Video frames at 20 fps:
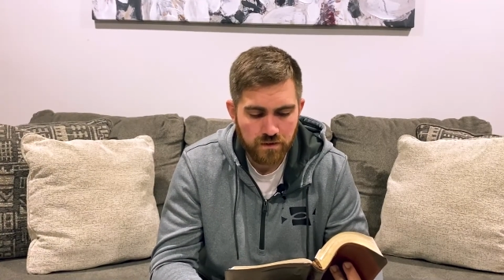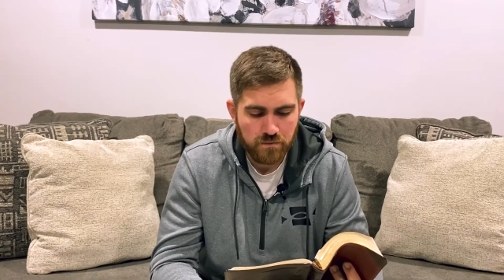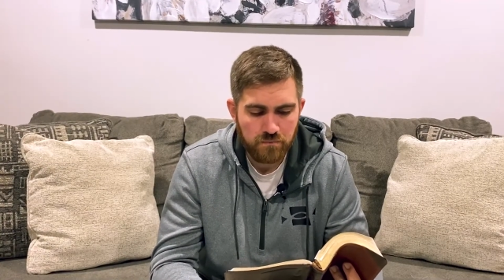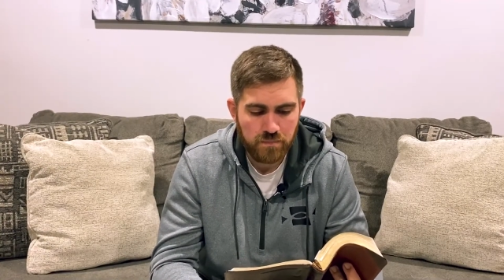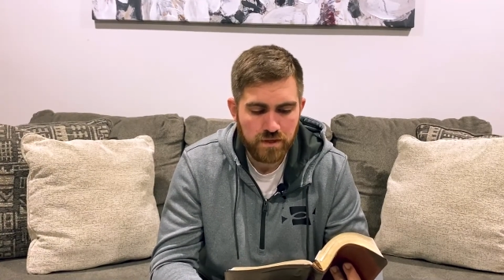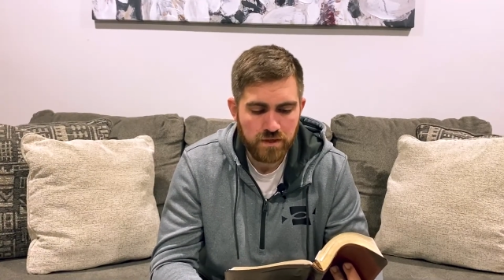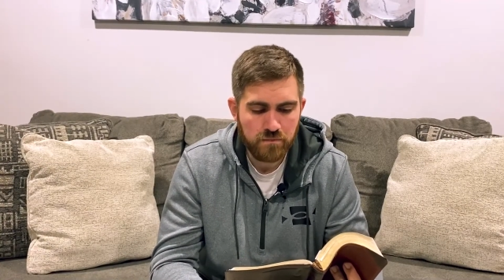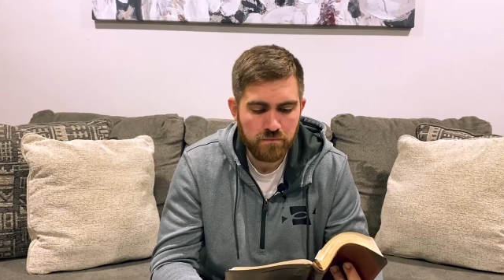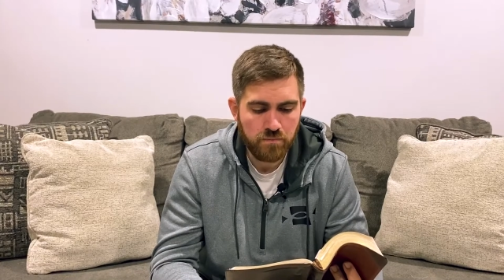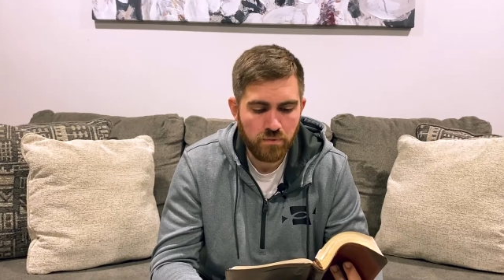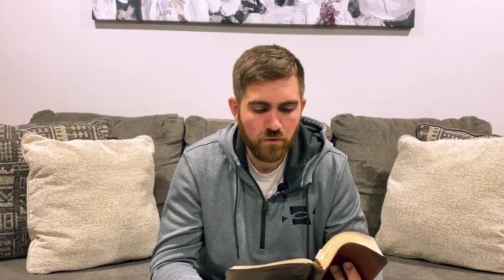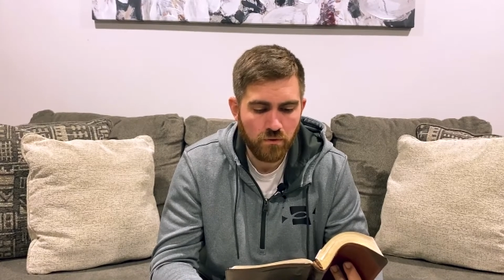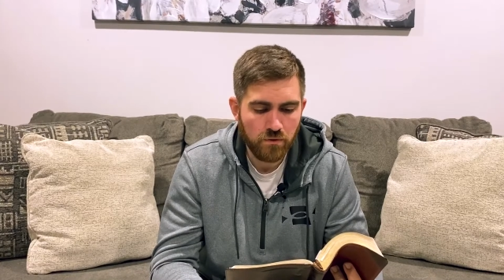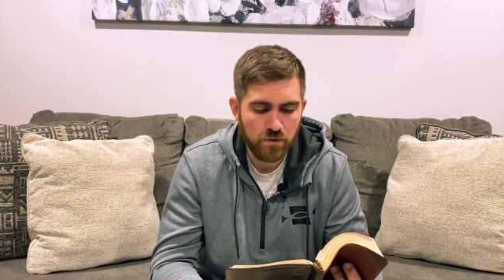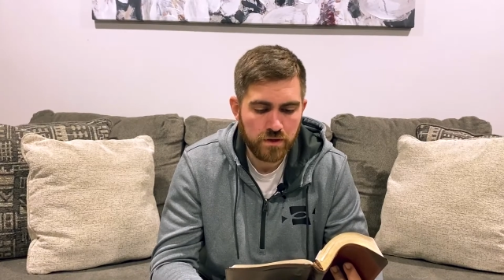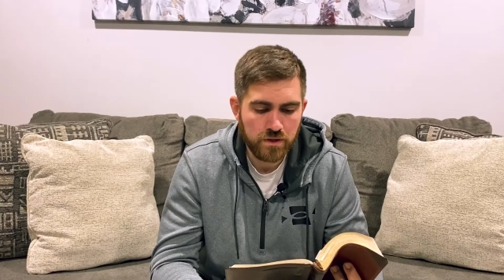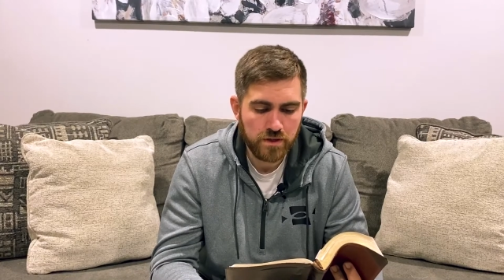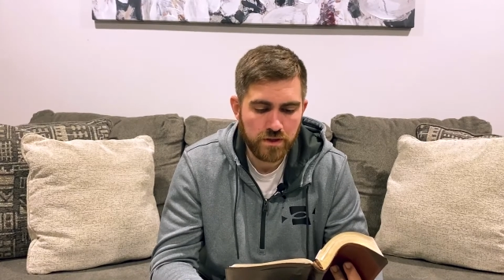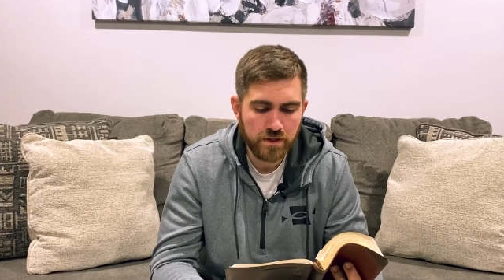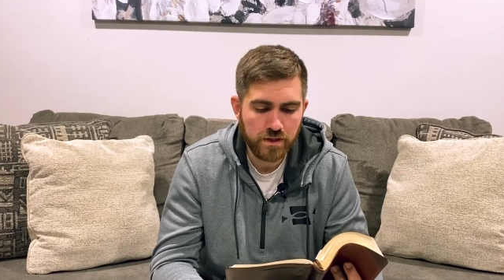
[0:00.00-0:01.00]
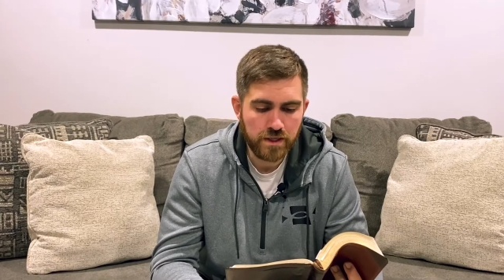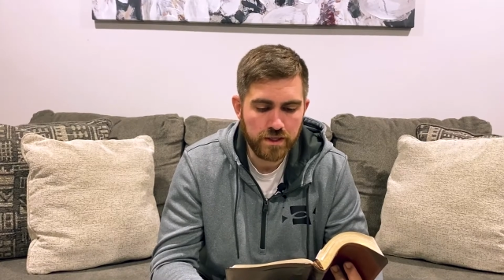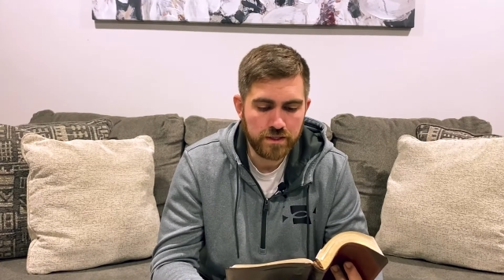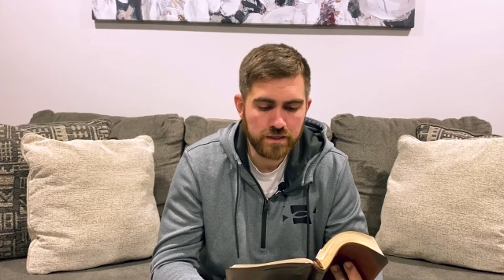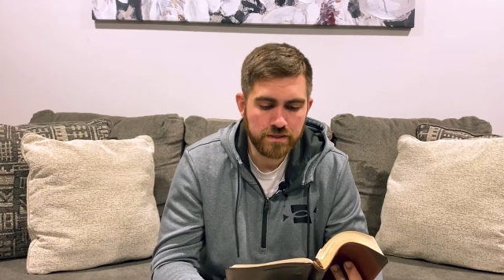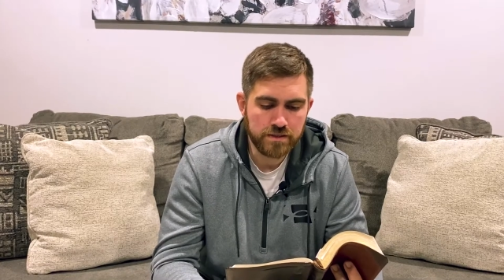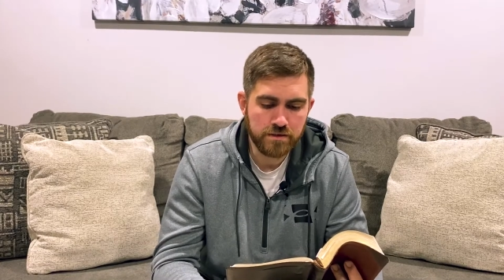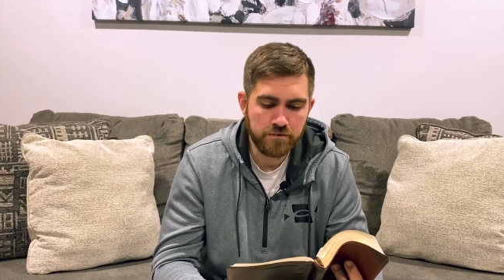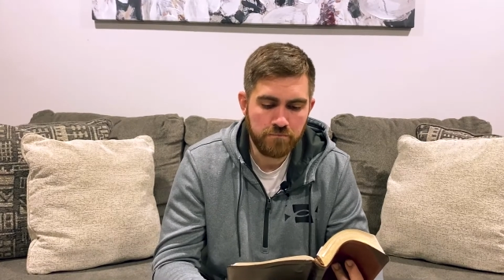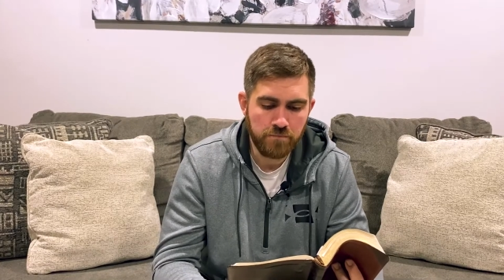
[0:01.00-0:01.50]
being born in the
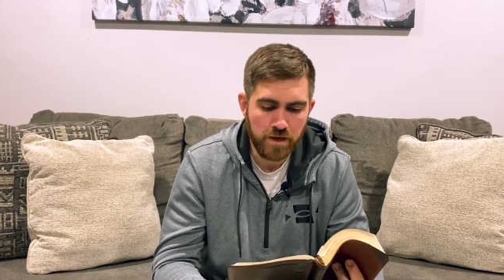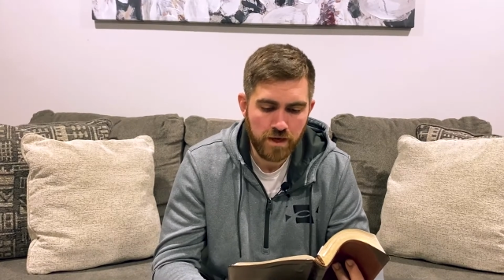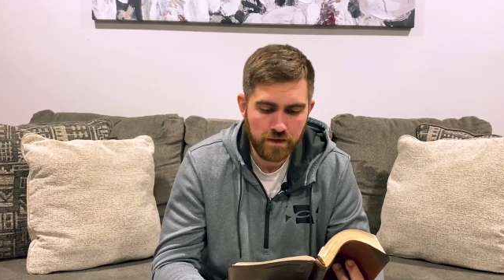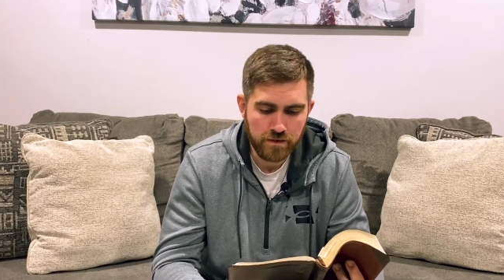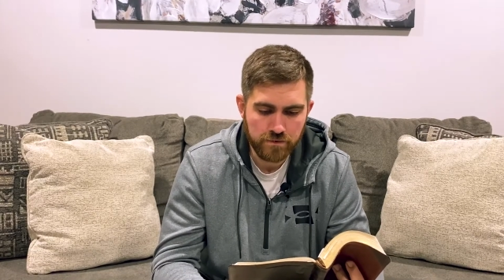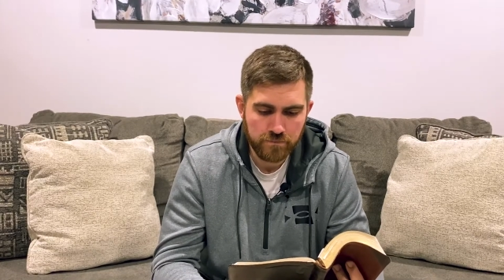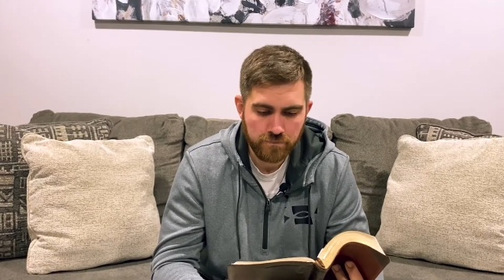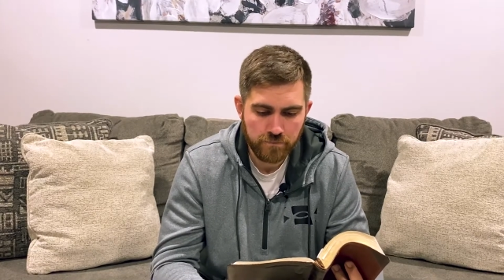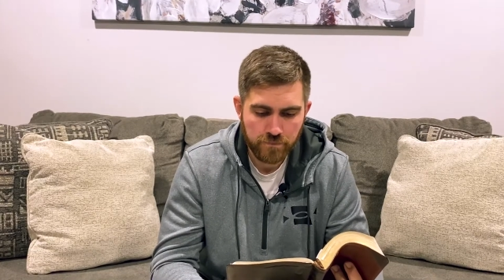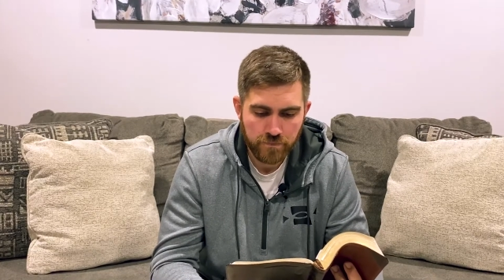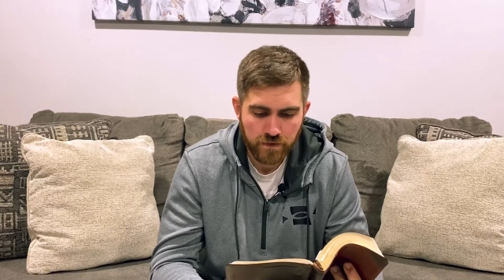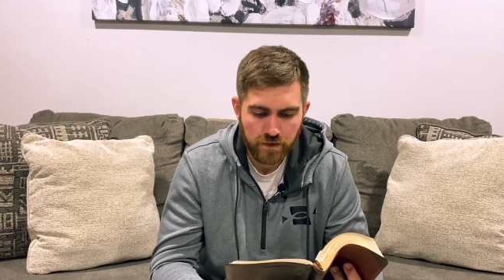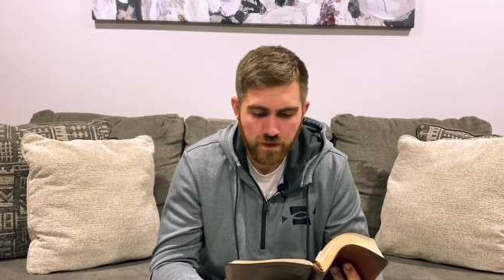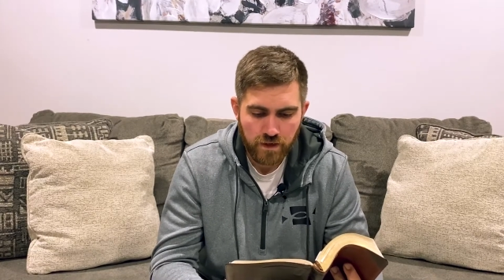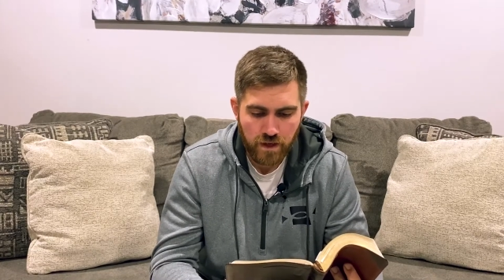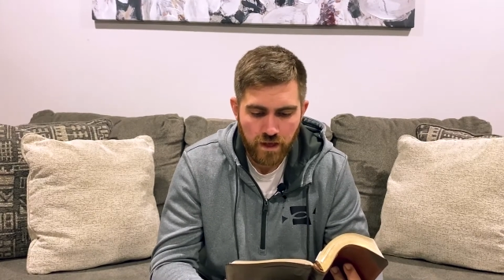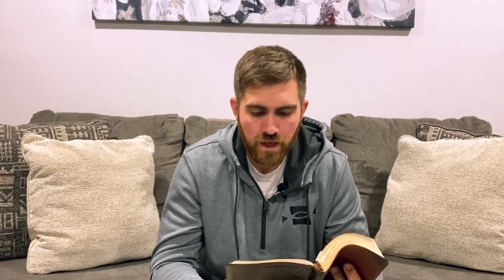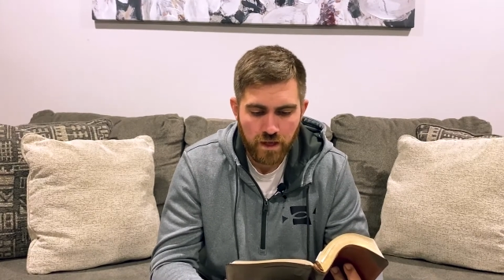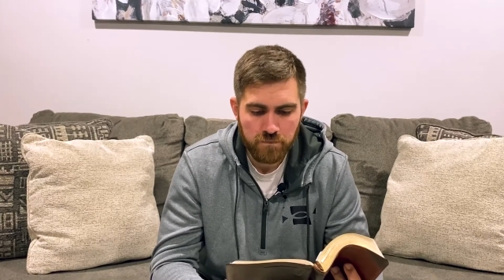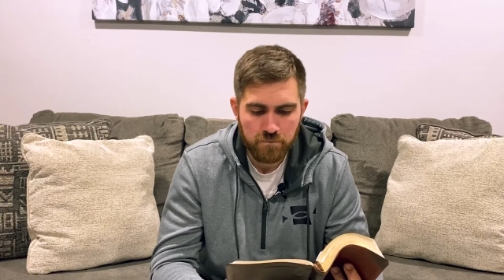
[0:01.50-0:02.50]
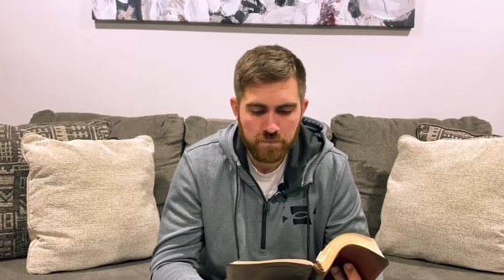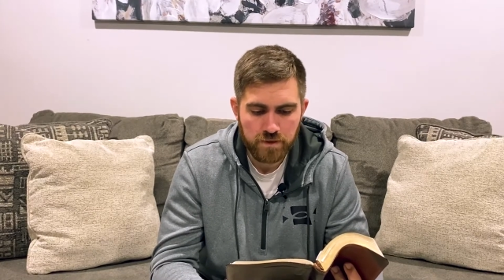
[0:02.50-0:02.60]
likeness of men, and